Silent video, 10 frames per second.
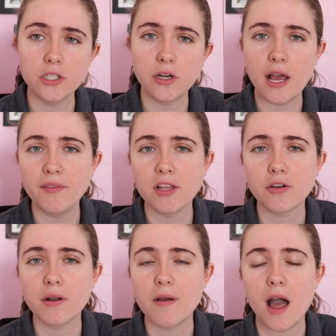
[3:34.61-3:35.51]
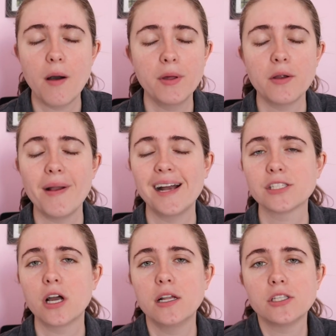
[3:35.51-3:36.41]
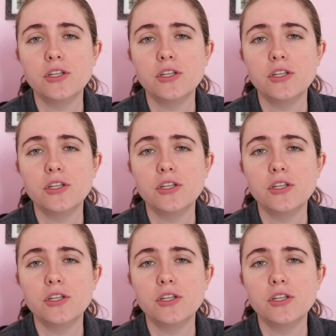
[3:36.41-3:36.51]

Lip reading: You don't have any sort of helmet or mask on,